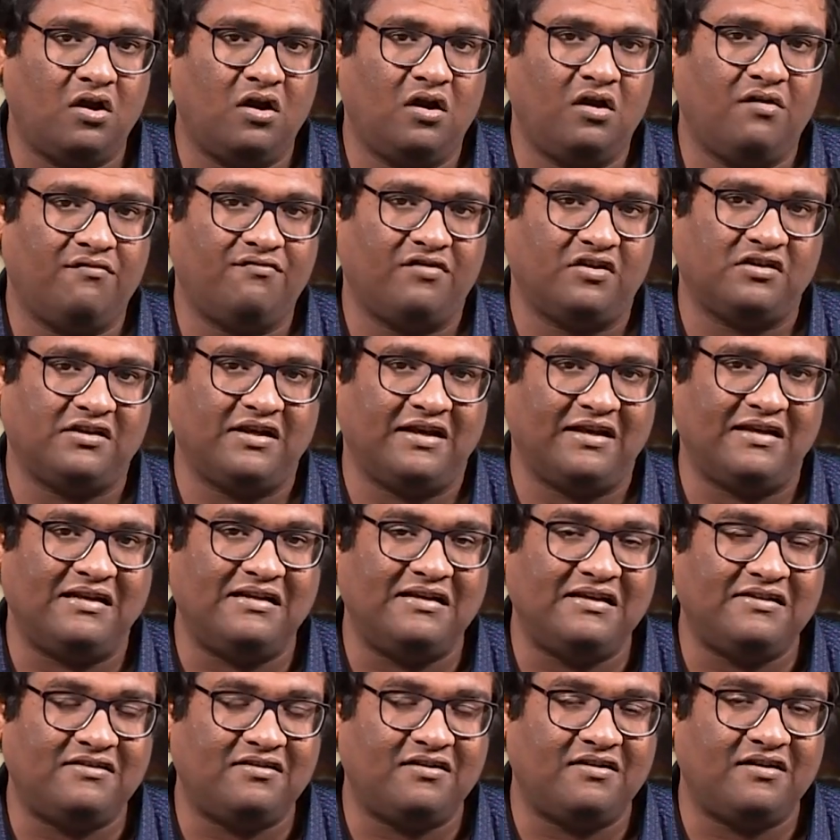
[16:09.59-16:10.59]
for the
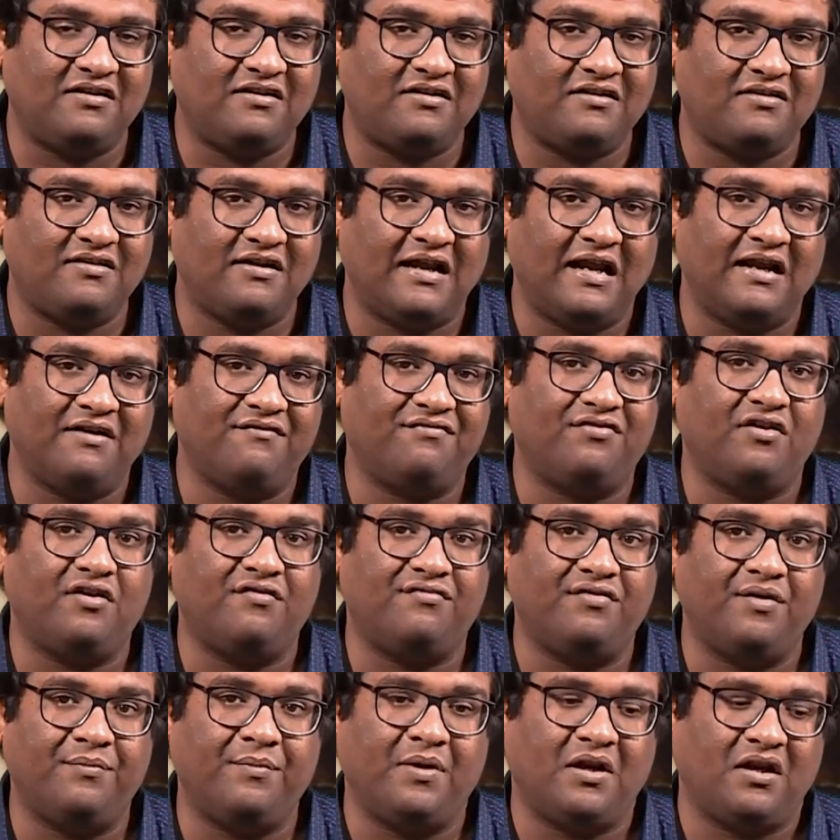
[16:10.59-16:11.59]
illiterate, and for
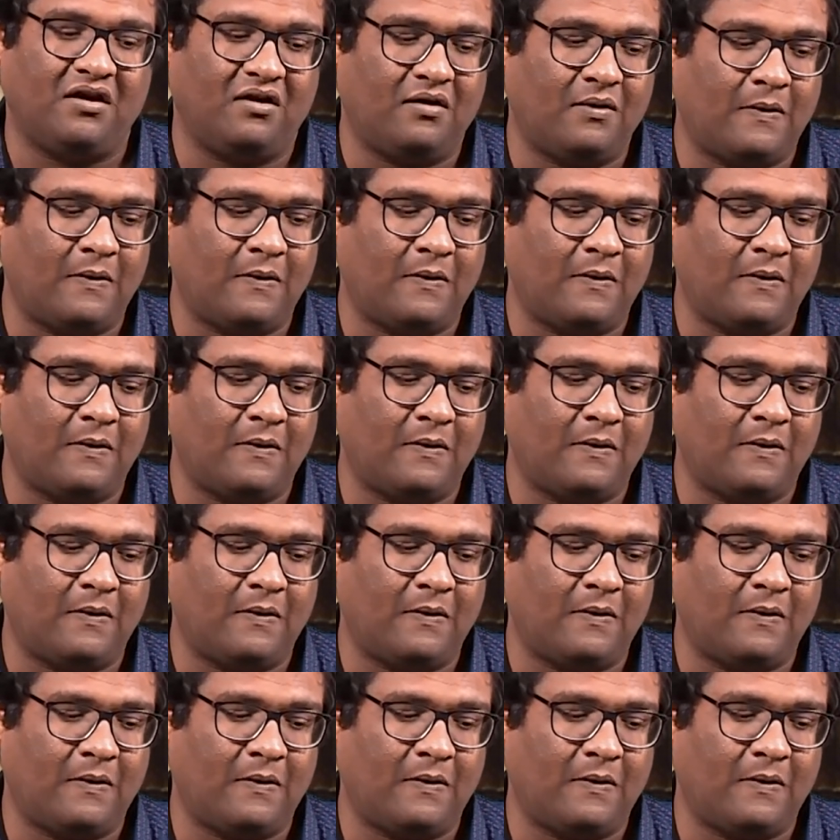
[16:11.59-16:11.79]
women.